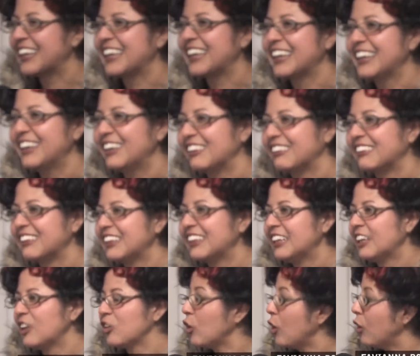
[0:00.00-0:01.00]
get killed.
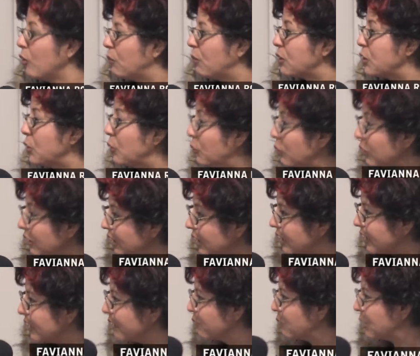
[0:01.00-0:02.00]
No, but you
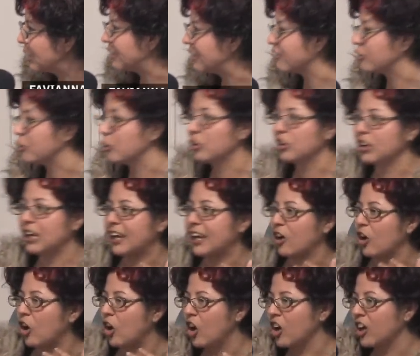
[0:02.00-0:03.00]
would because you're like
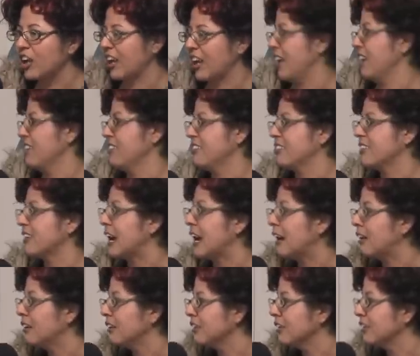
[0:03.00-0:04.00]
all gangstered
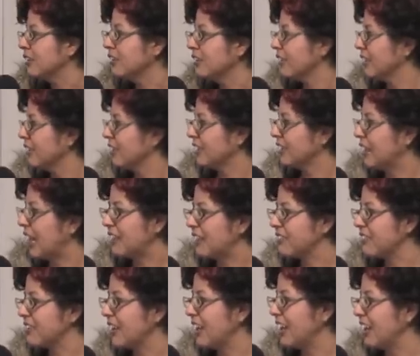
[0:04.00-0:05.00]
out.
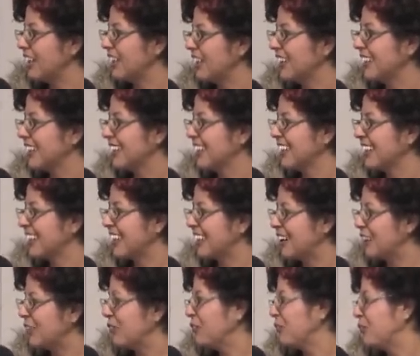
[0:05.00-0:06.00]
That's not. The
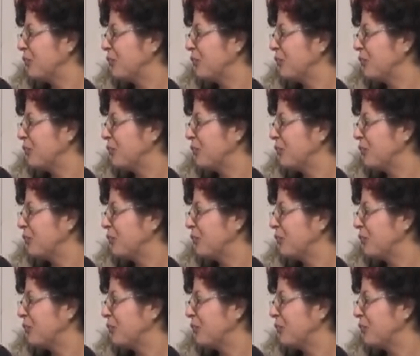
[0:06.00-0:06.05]
murder rate